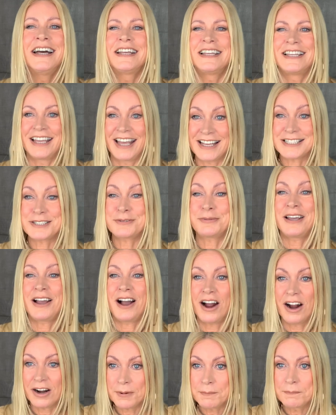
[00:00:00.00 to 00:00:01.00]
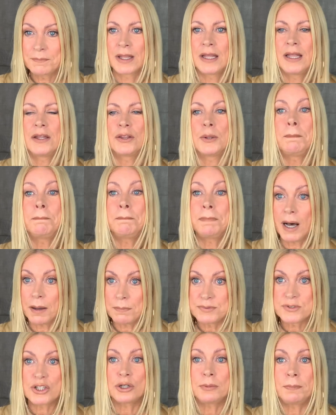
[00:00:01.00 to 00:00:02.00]
Yes, we are. The
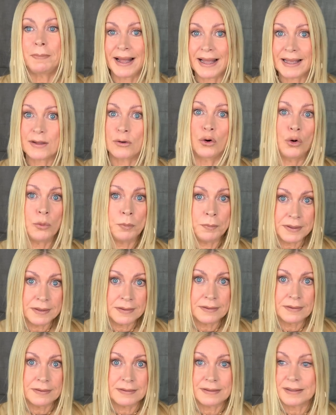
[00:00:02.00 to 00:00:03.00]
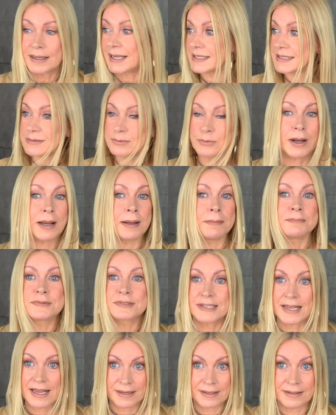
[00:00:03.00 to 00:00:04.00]
pubs are back open. That's what I'm
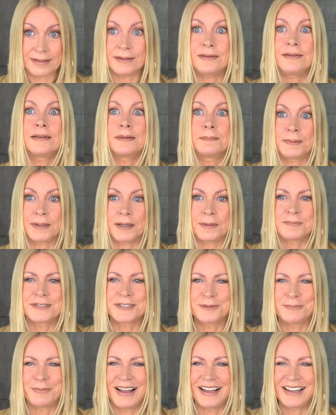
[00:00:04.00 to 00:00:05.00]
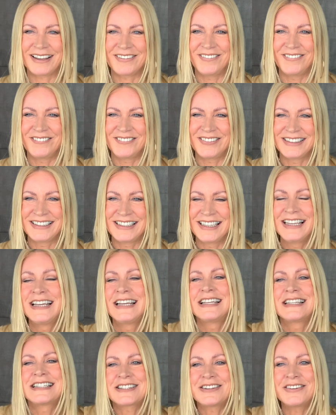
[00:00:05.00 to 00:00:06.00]
telling you. The pubs are back open.
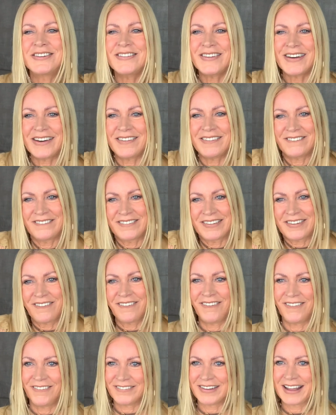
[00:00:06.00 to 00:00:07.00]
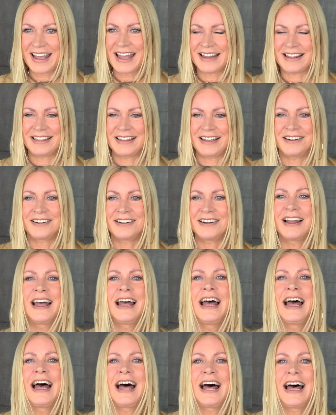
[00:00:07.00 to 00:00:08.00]
So we're all getting there
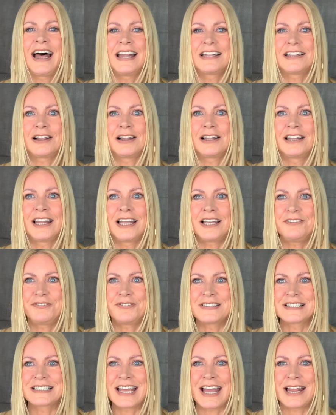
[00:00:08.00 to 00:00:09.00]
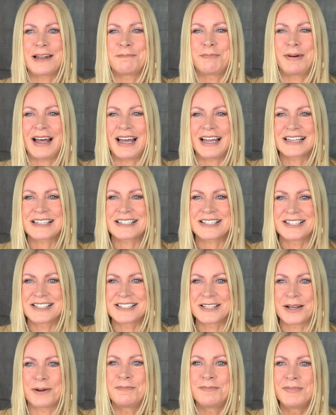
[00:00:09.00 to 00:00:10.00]
and life is getting back to
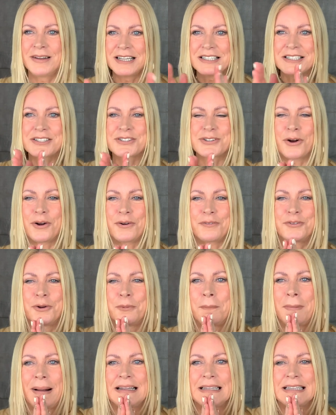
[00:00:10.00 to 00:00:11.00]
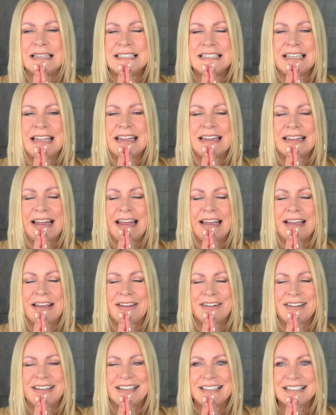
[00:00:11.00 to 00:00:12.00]
some sort of normality. Thank
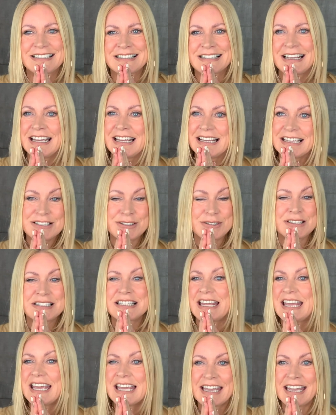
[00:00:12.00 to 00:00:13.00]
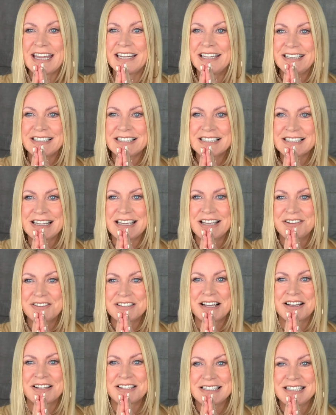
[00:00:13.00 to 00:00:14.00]
goodness. So take care of
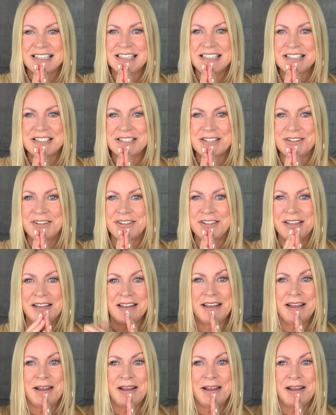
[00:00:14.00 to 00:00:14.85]
yourselves. I'll see you soon.